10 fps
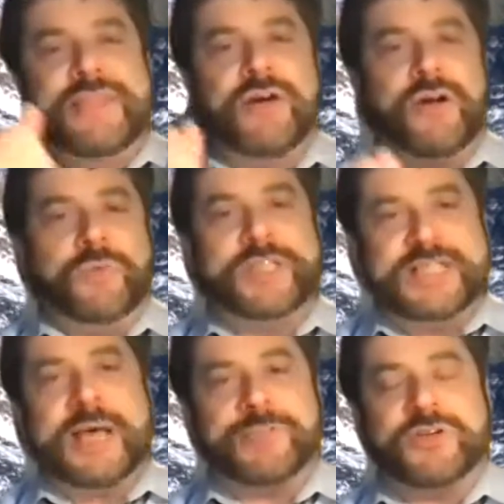there are
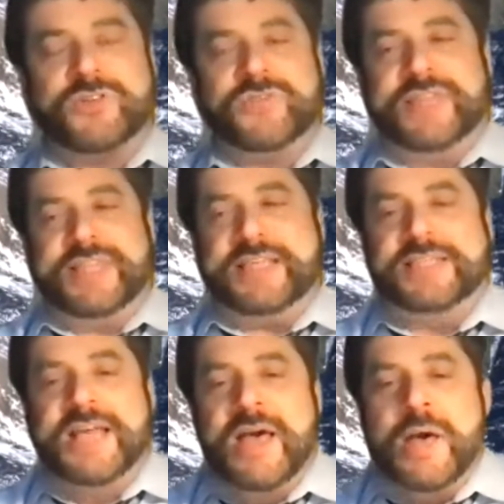receptors for
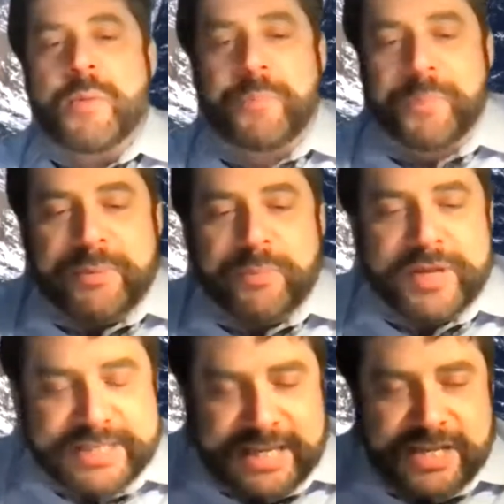these. But
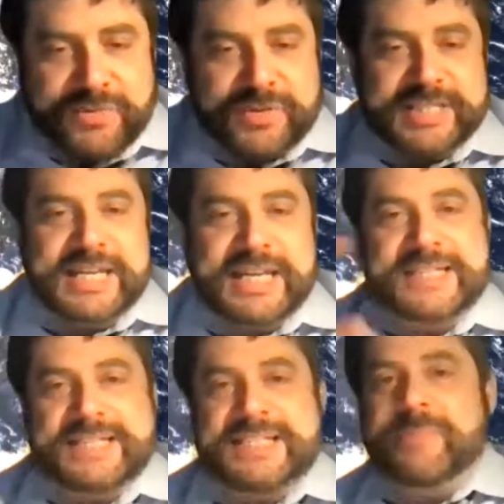what's interesting is